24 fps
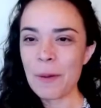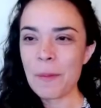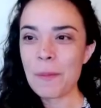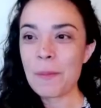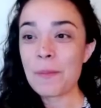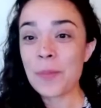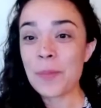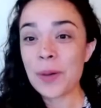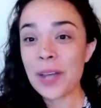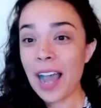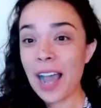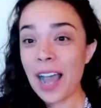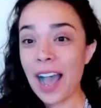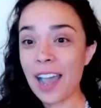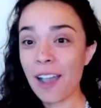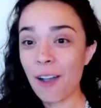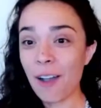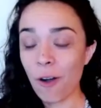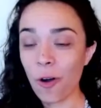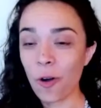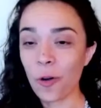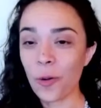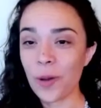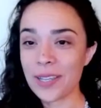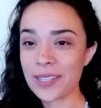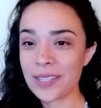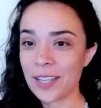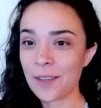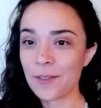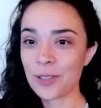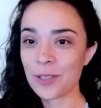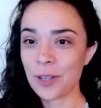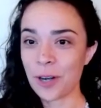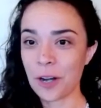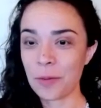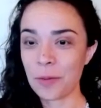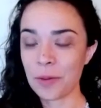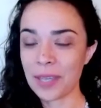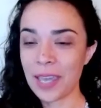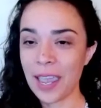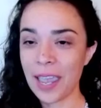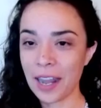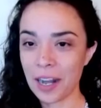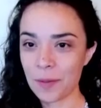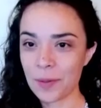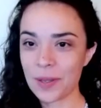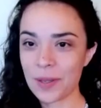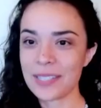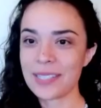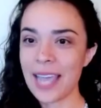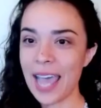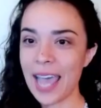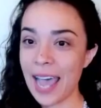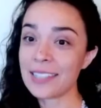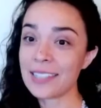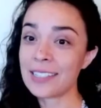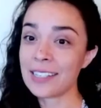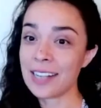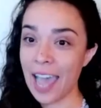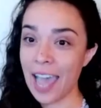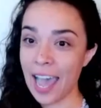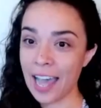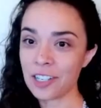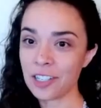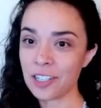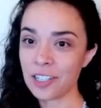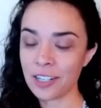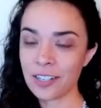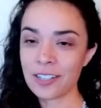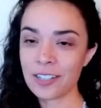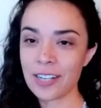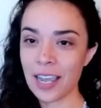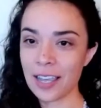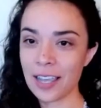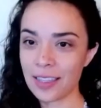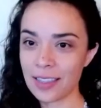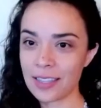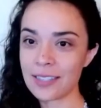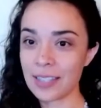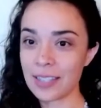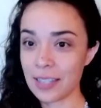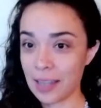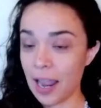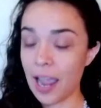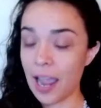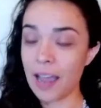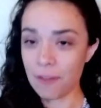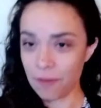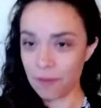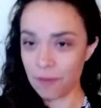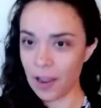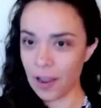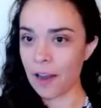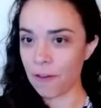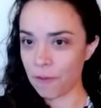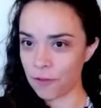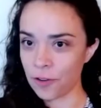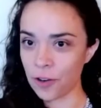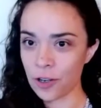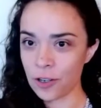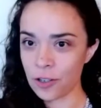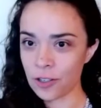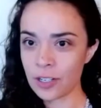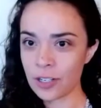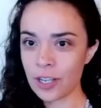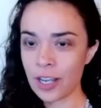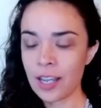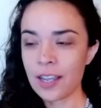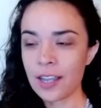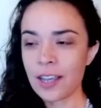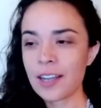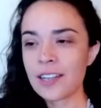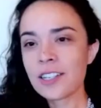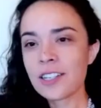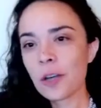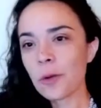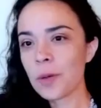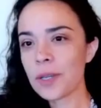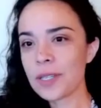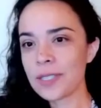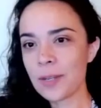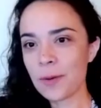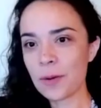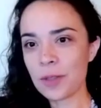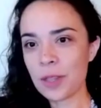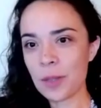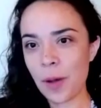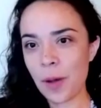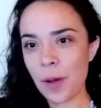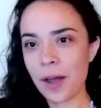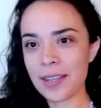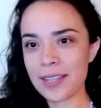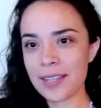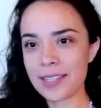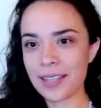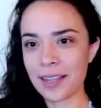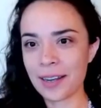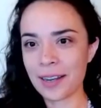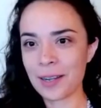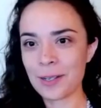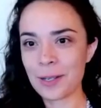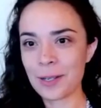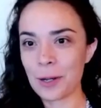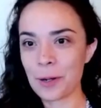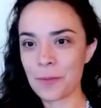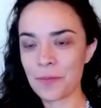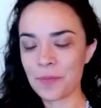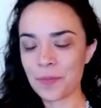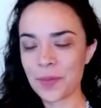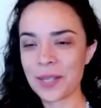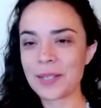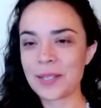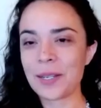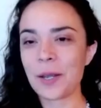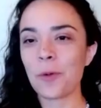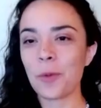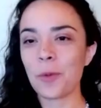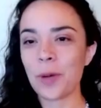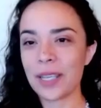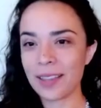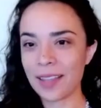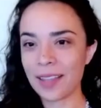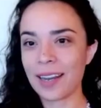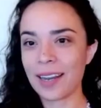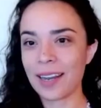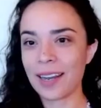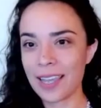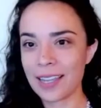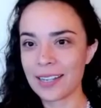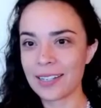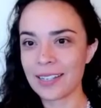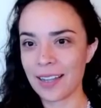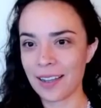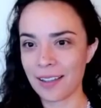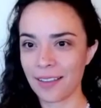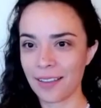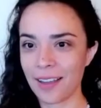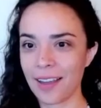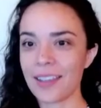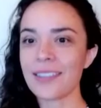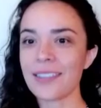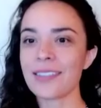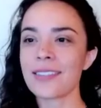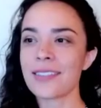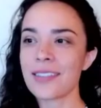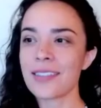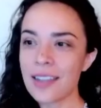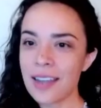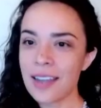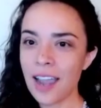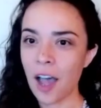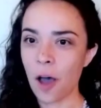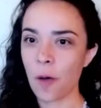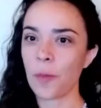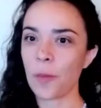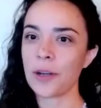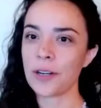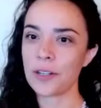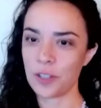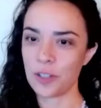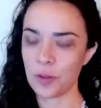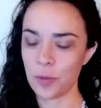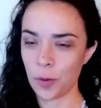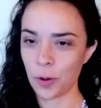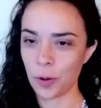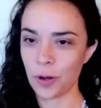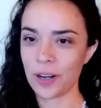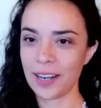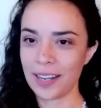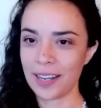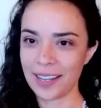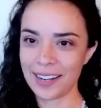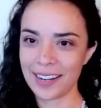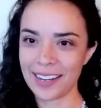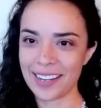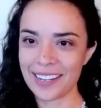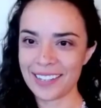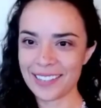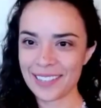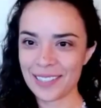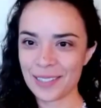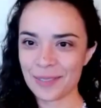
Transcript: But I always love starting with cannabis as an adjunct at first, until we see what the body is going to do, until we let it tell us how much support it needs.